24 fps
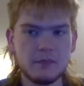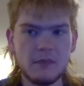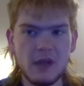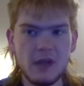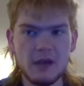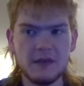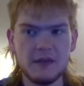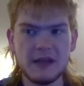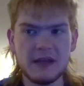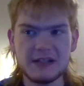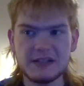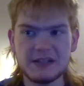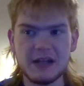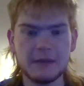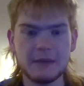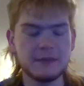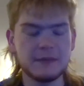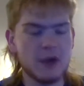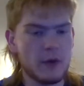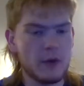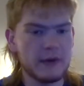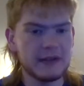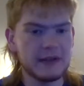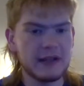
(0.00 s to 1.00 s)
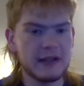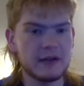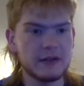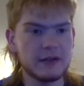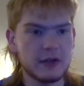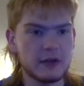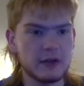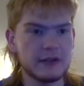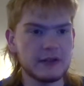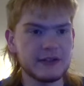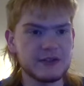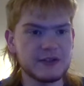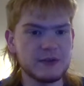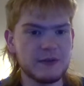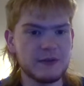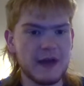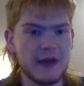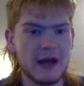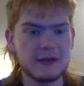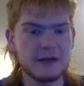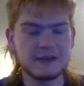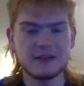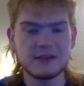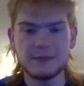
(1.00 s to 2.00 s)
They stopped going there in the early
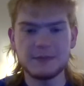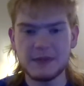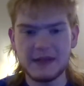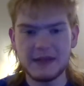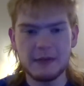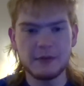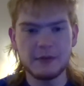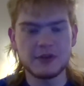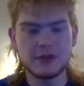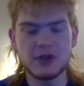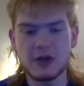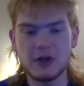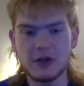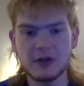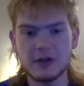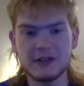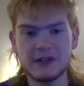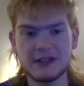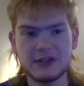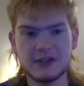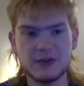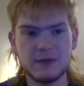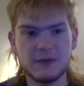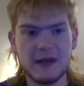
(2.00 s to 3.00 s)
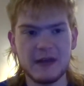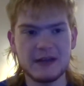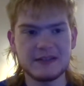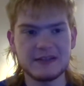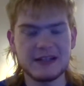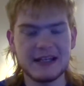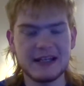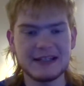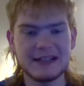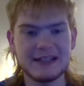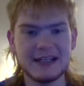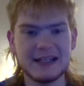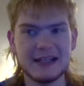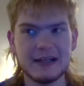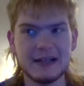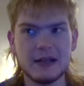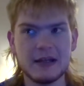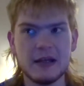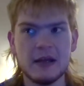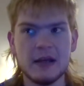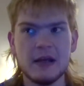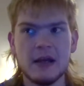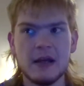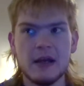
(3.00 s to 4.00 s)
2000s, but they returned in
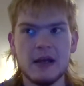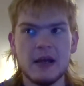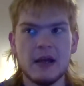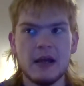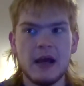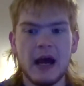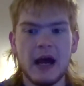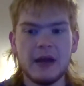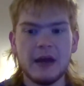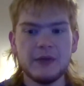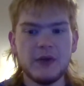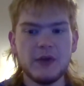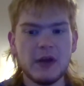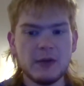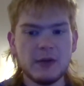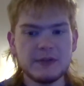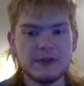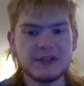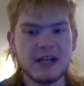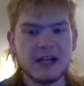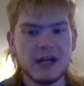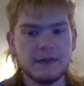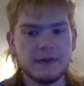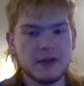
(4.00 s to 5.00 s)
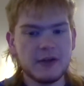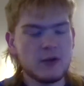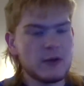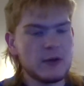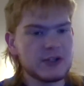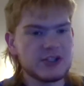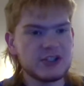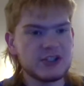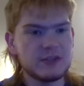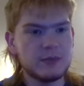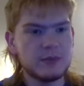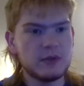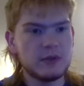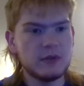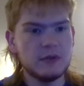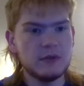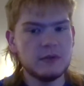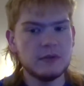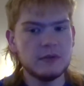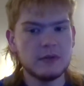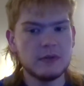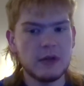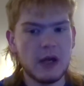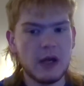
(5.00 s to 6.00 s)
2018. I thought it was kind of a
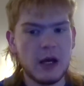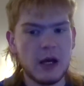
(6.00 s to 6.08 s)
questionable